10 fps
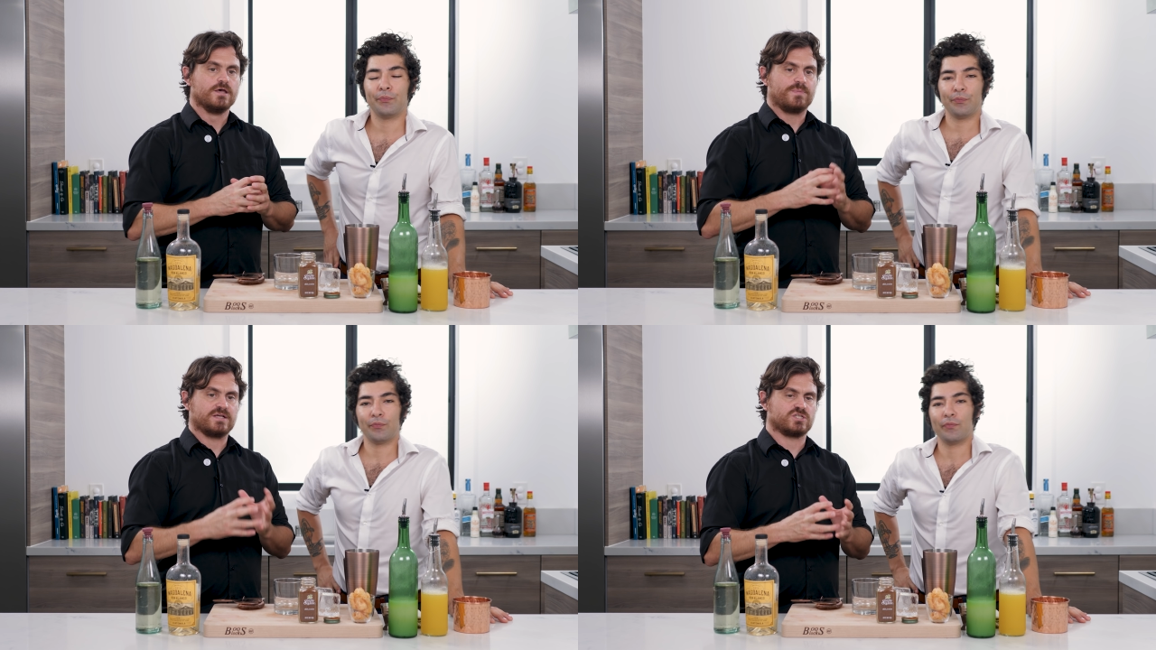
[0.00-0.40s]

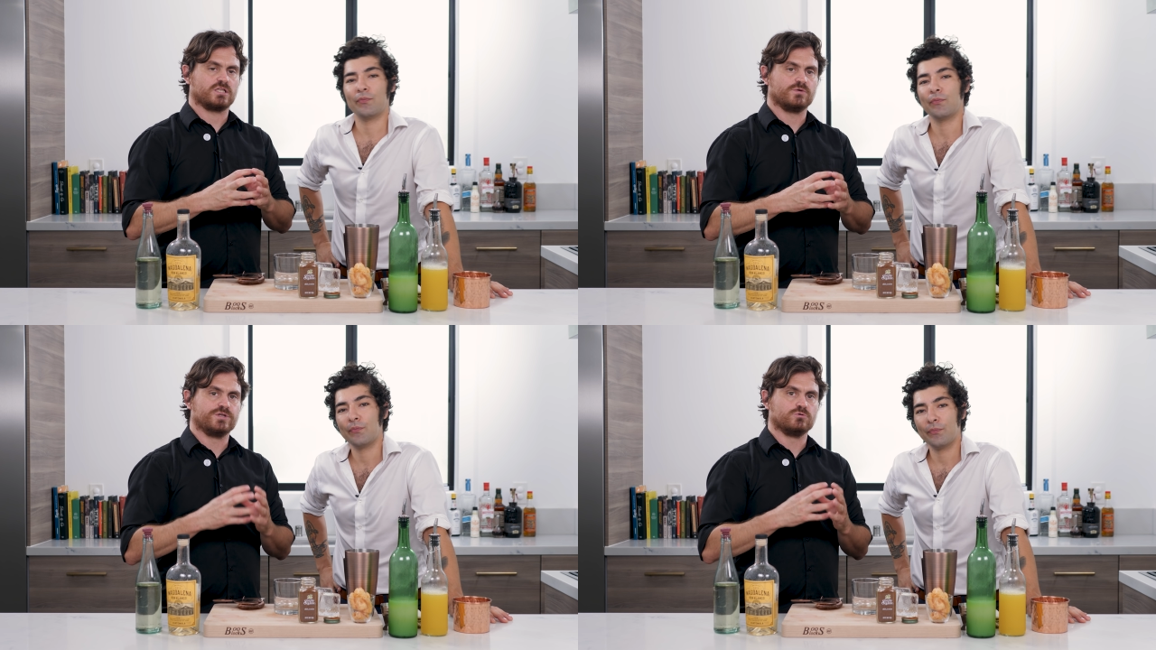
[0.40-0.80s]

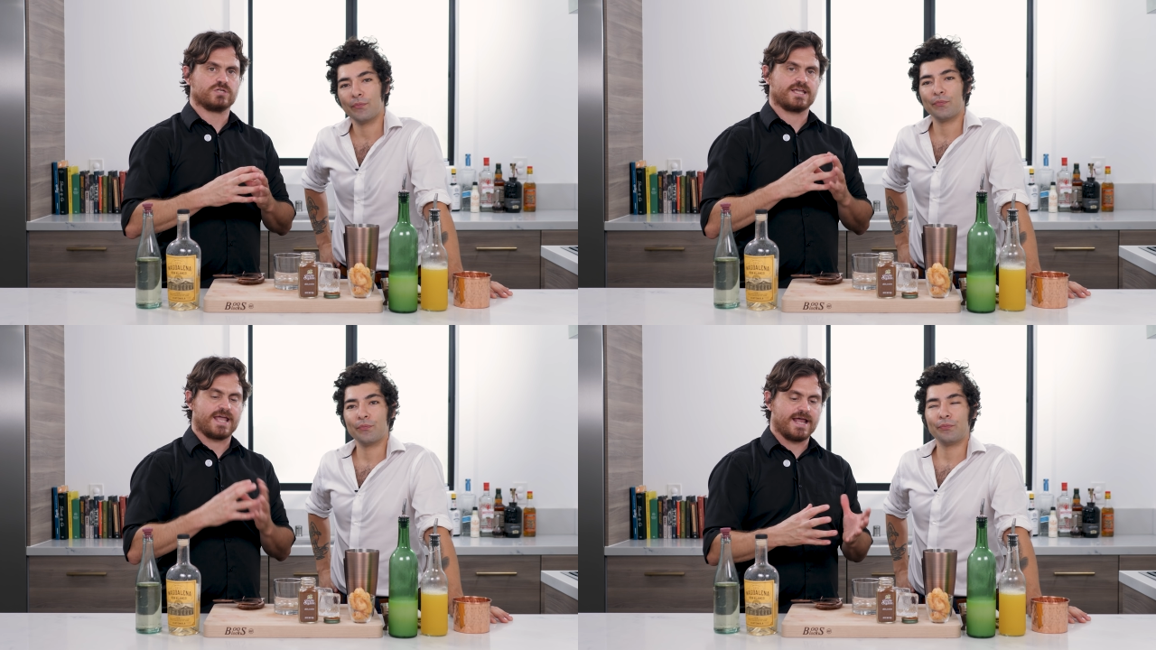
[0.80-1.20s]
Speaker 1: basically when you
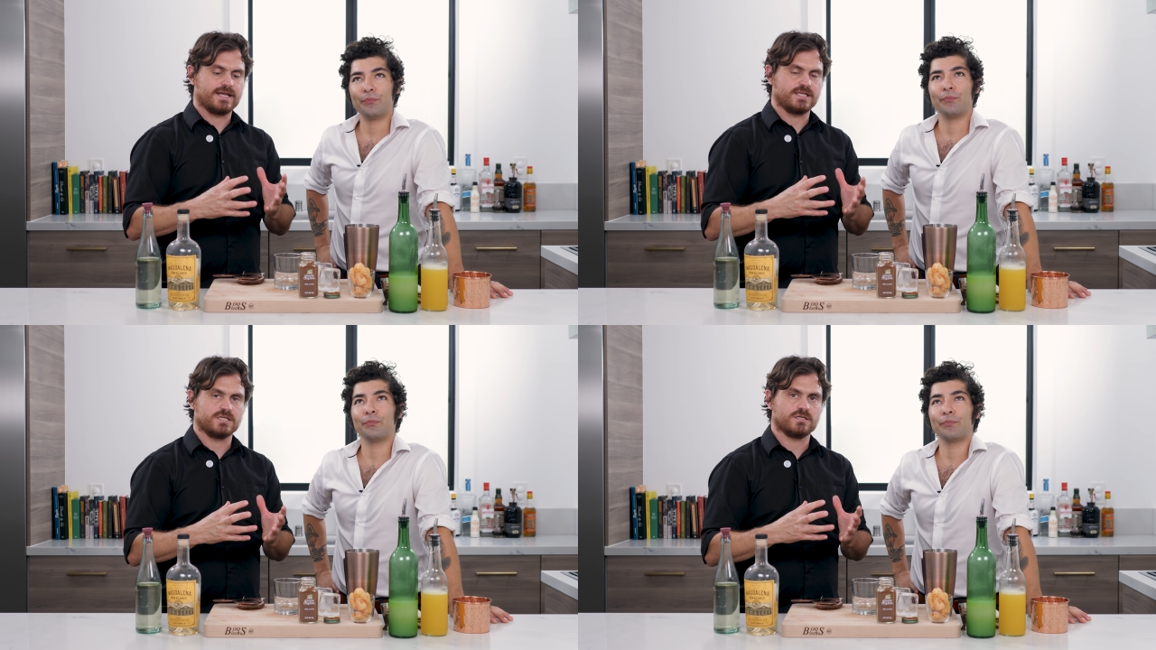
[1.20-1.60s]
take
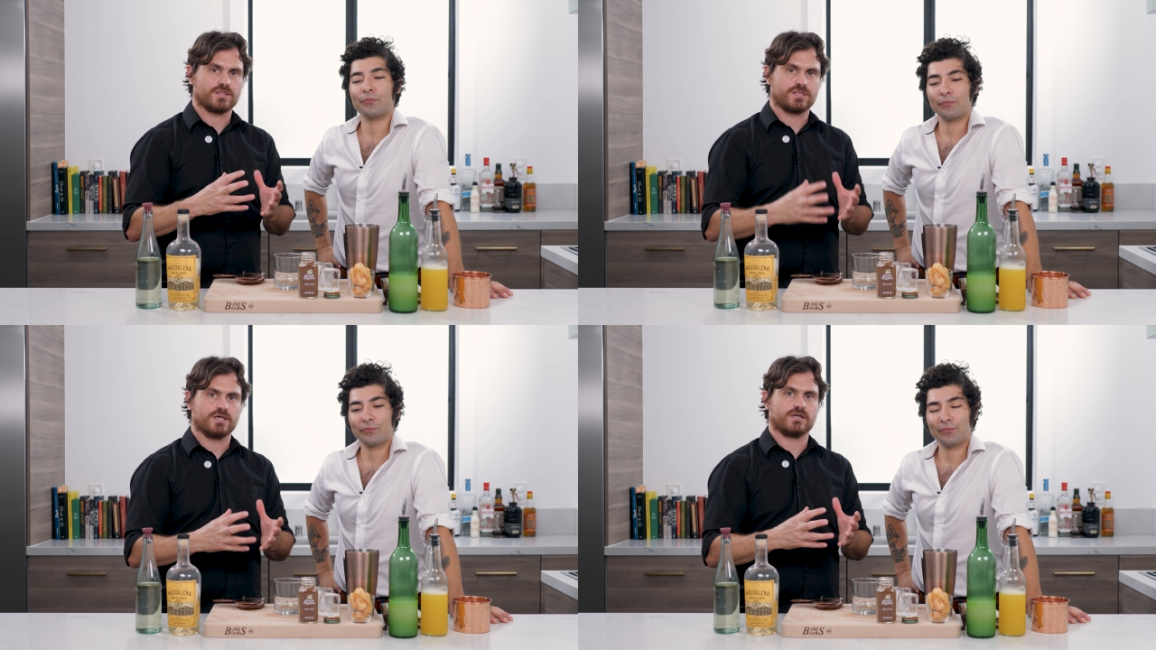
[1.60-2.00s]

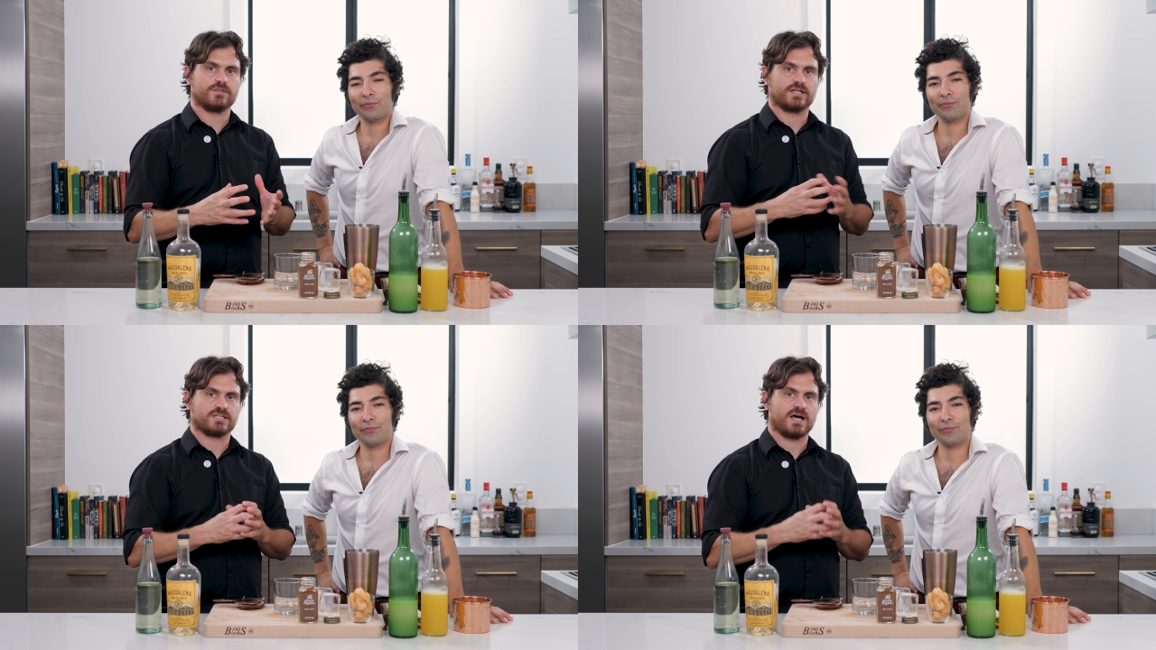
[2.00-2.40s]
anything
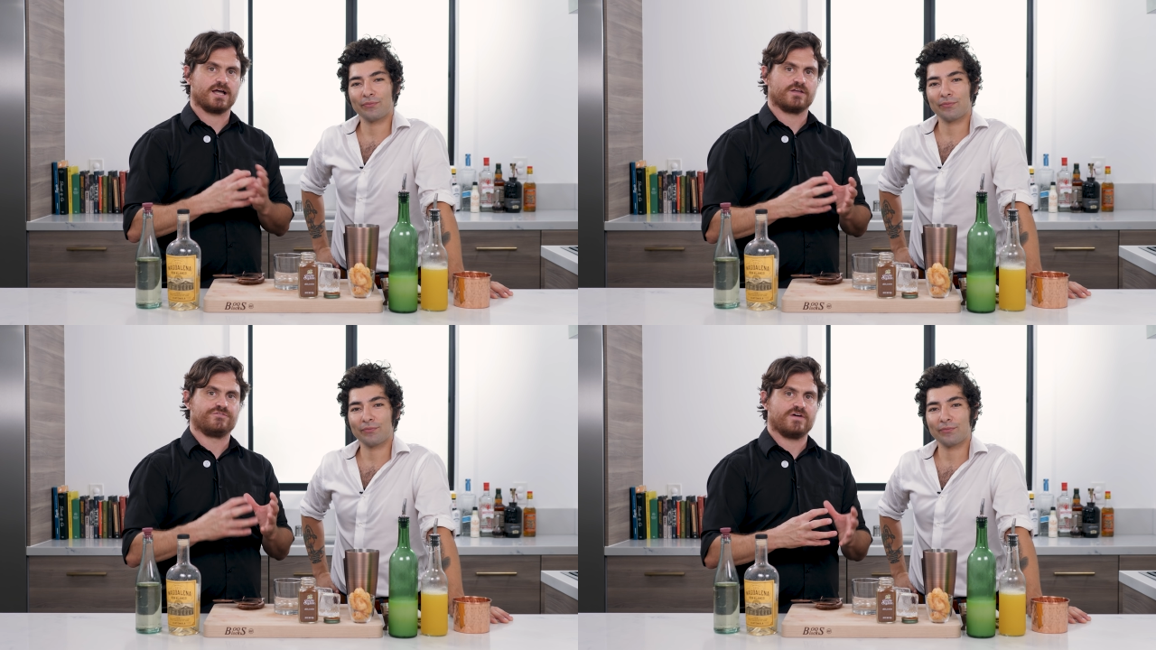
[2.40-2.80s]
that's
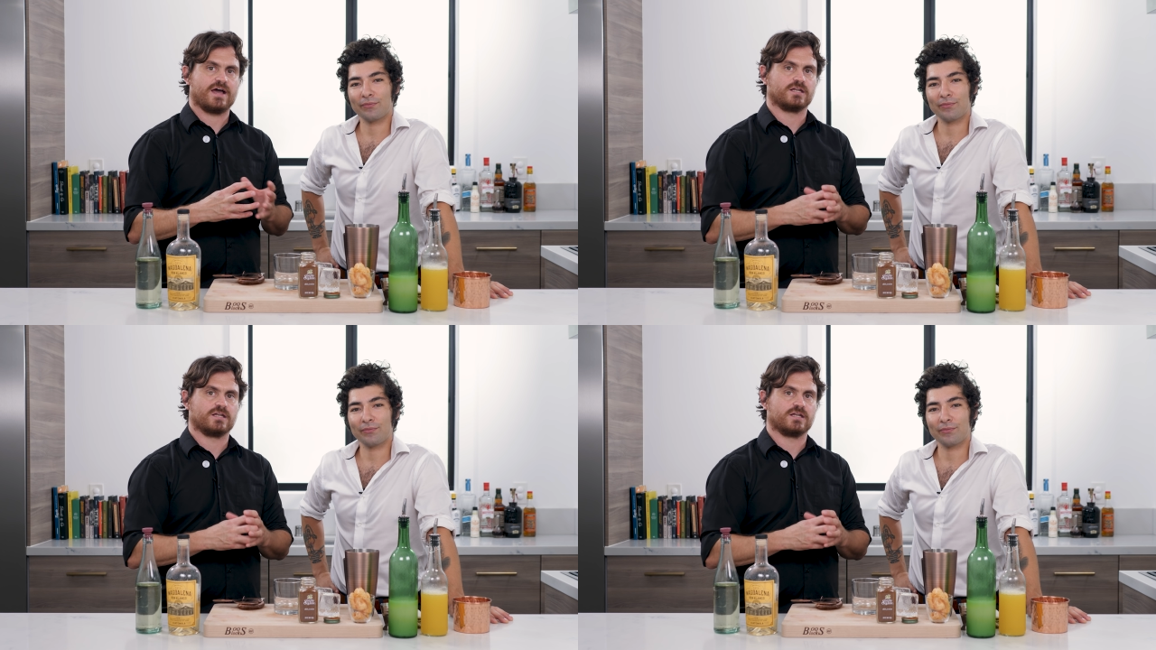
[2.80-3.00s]
high in fat,